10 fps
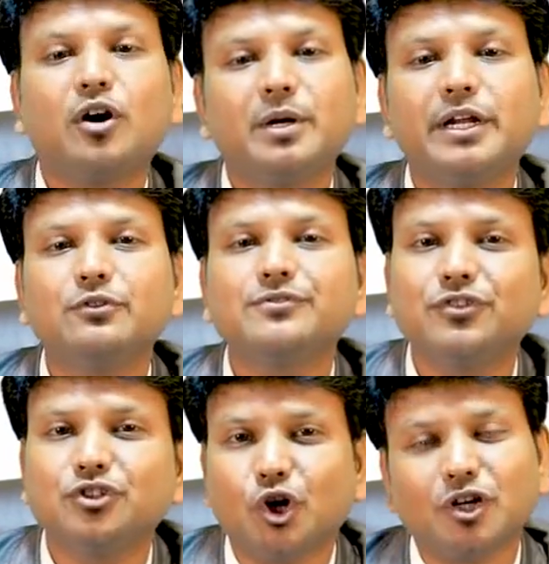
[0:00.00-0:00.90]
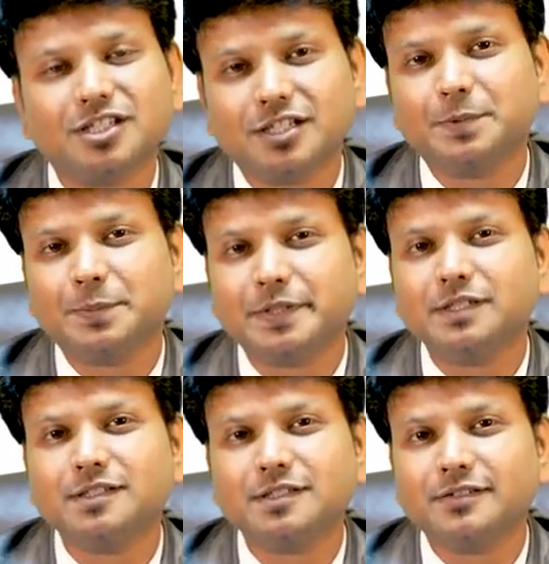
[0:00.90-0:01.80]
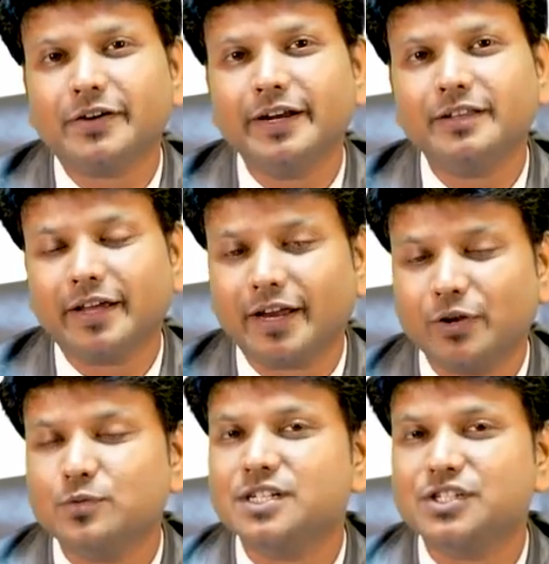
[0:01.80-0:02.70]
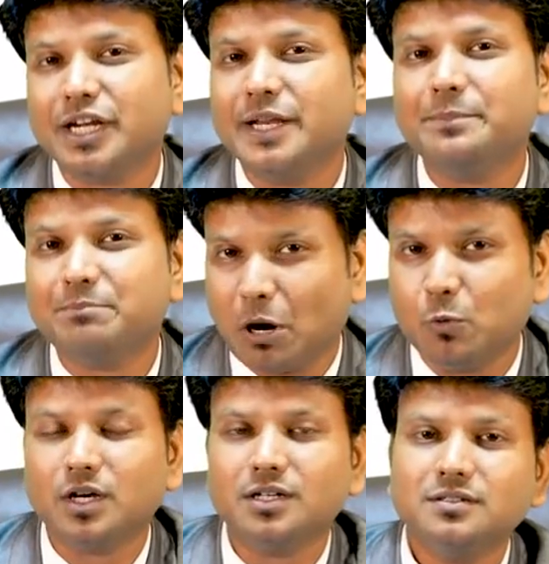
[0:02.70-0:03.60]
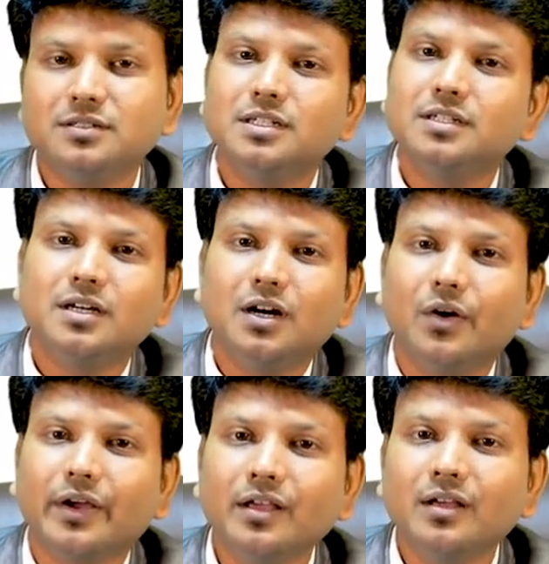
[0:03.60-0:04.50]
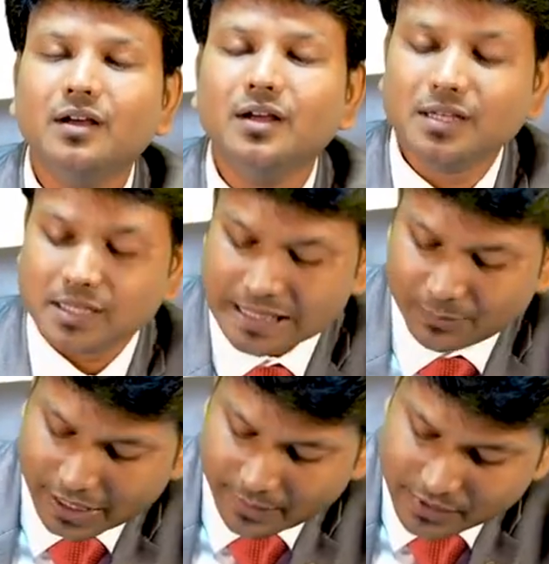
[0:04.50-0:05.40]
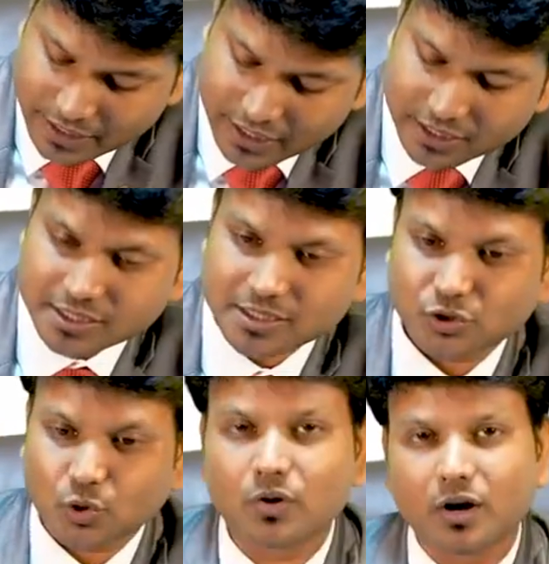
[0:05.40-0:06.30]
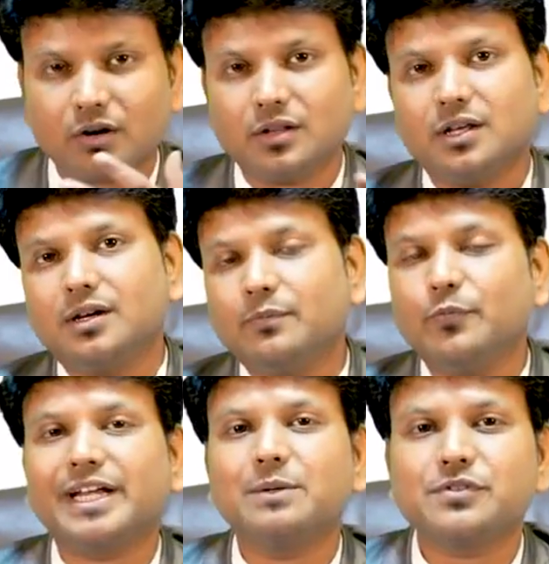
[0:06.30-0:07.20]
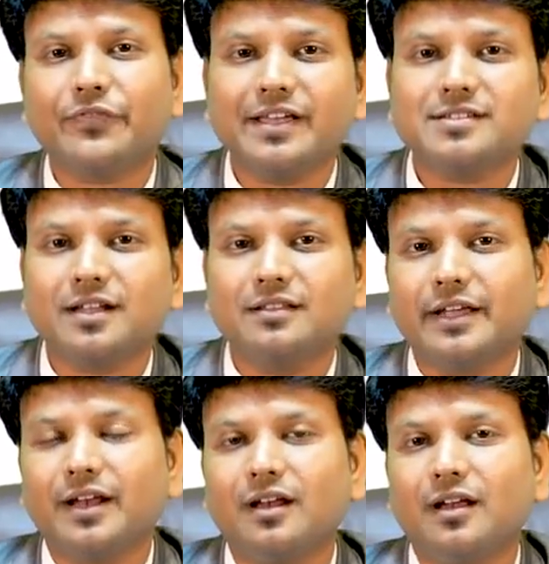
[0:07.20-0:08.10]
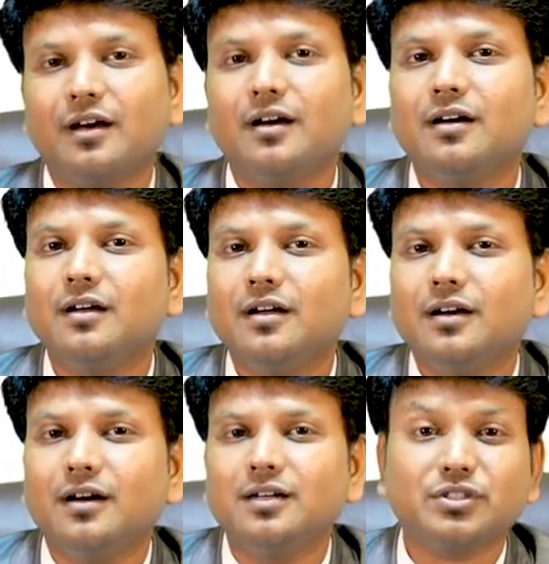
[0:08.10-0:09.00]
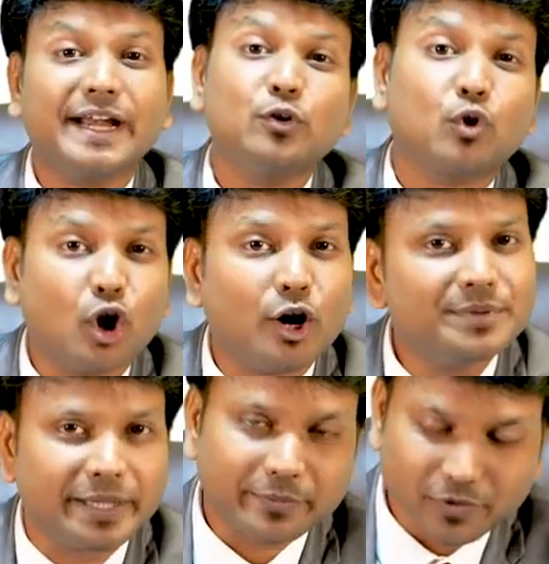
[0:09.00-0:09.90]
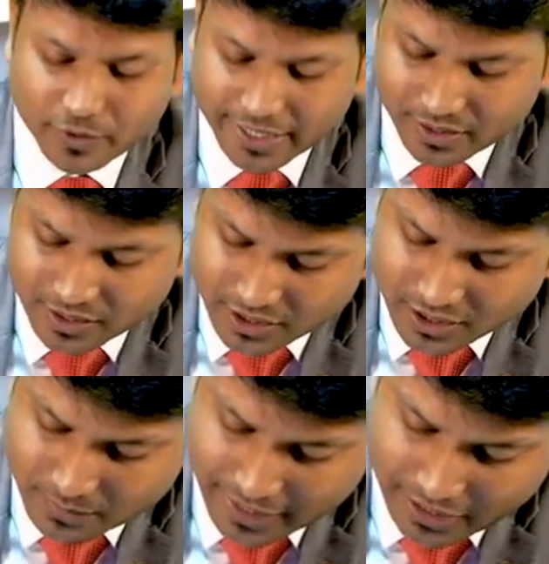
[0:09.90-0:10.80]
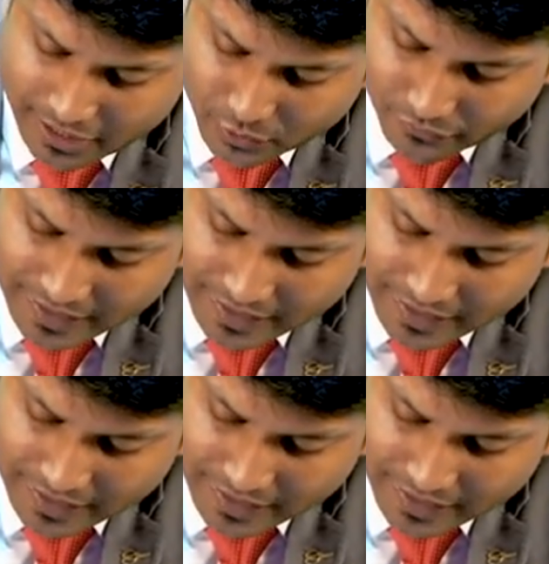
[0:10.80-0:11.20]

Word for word: commonly used for torture purpose, right? They can use the chili powder, okay? Sometimes it is thrown onto the victim's face and they'll try to rob them, okay? This is mainly to